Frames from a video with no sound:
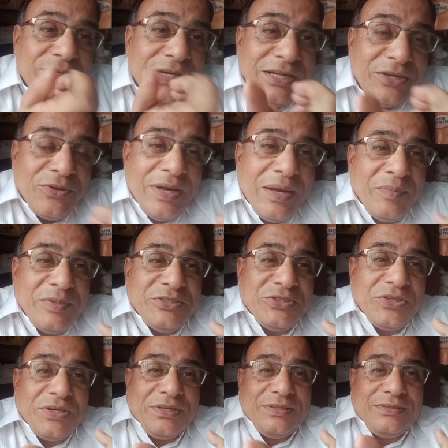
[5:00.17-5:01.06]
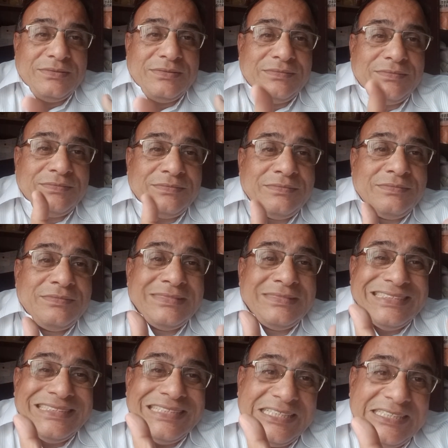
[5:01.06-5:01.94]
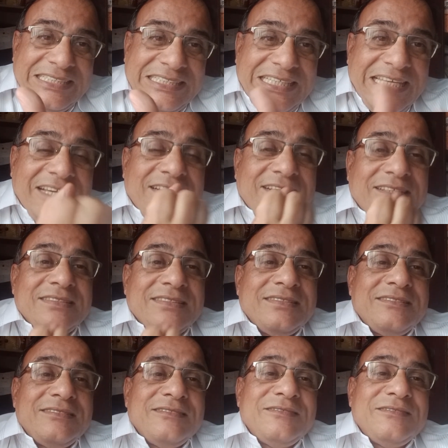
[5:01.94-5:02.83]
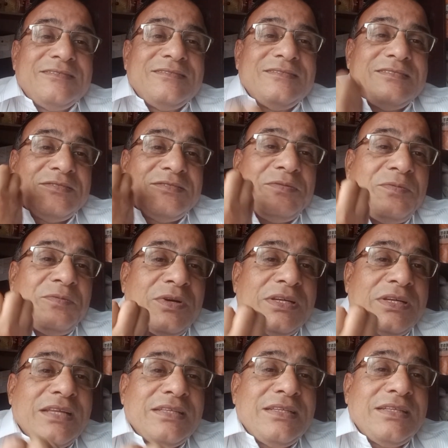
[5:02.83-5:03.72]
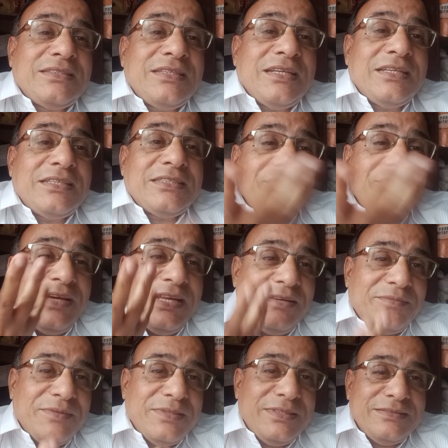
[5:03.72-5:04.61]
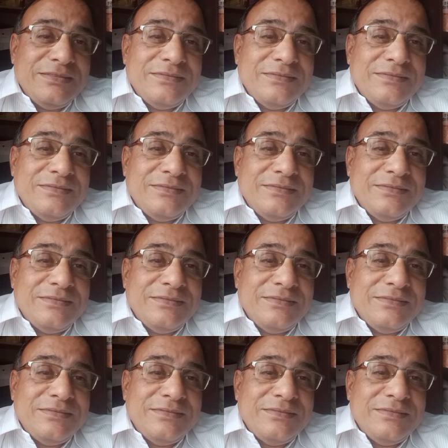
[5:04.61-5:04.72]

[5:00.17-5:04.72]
into Amazon, seek what are the shirts available.